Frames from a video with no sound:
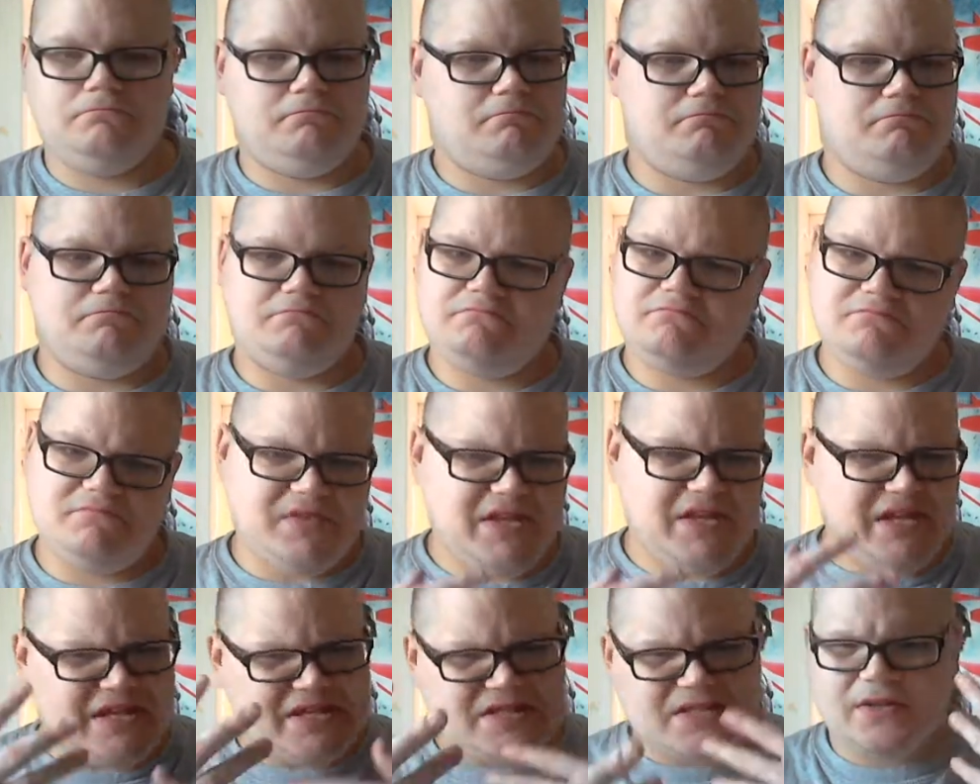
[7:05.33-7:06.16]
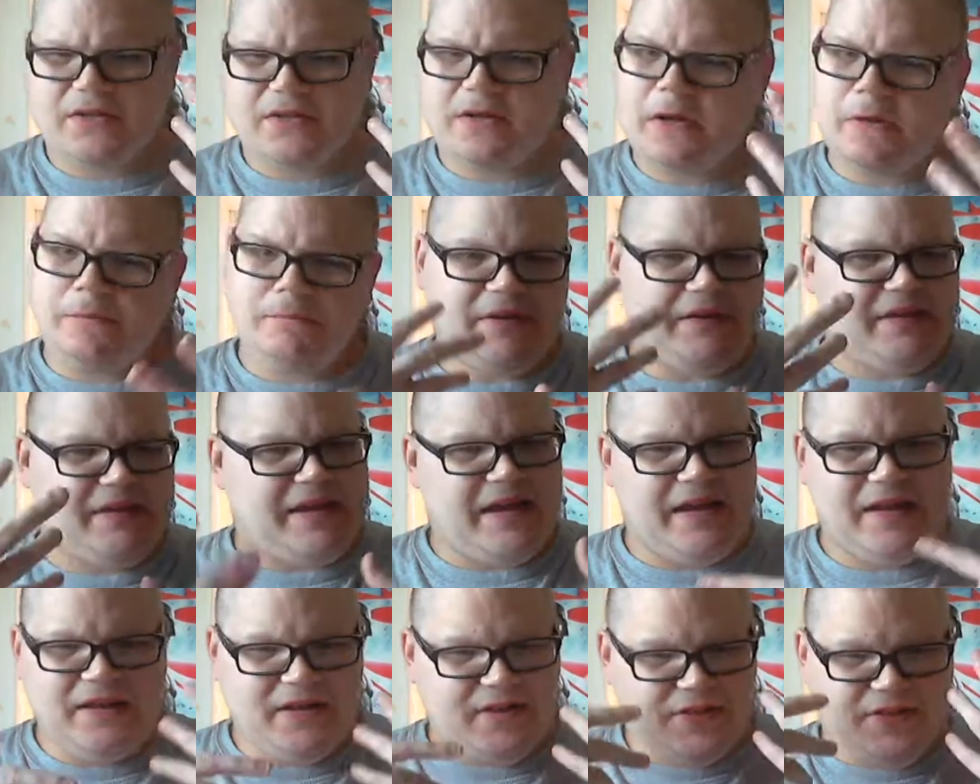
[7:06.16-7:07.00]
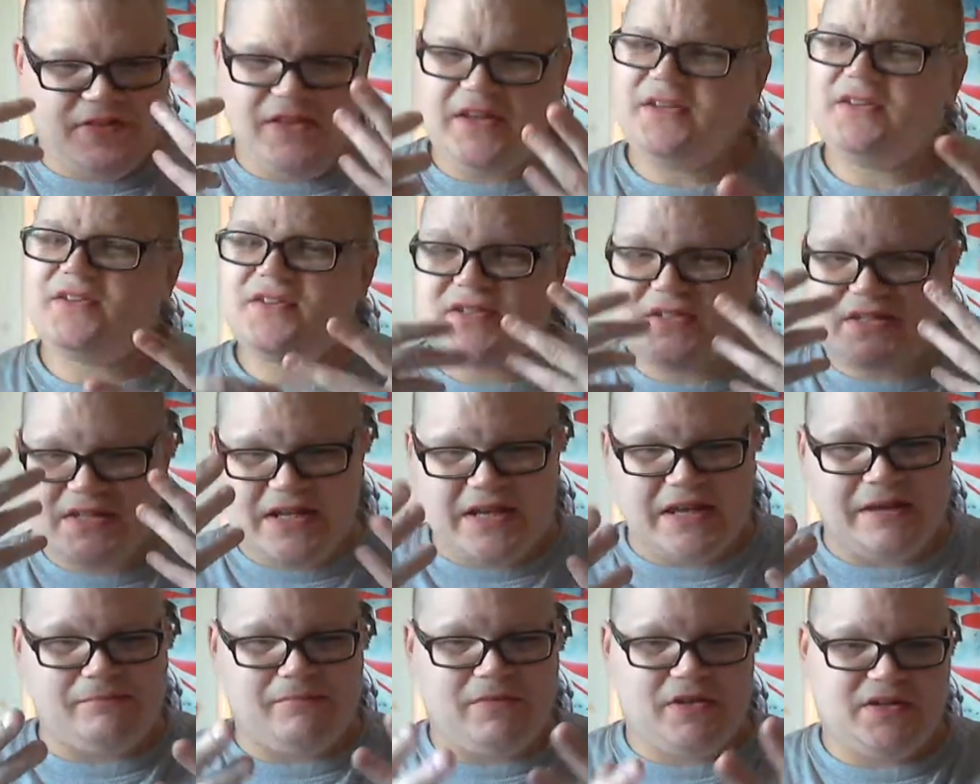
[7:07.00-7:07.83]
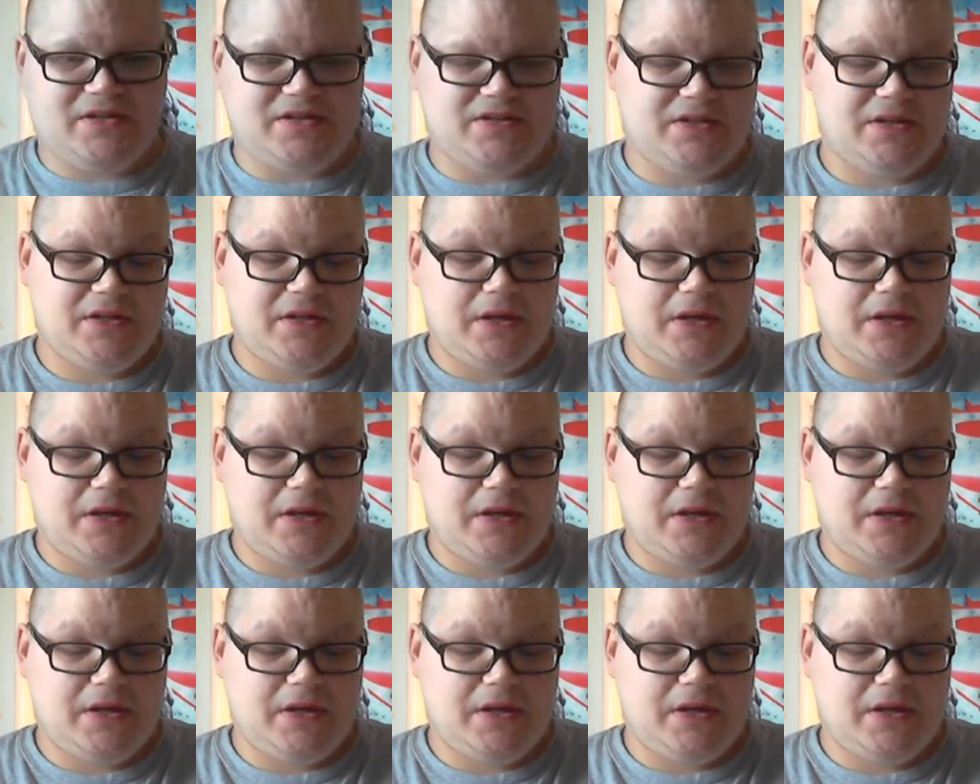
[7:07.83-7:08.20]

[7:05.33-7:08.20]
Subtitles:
mixed, complicated thing to say, but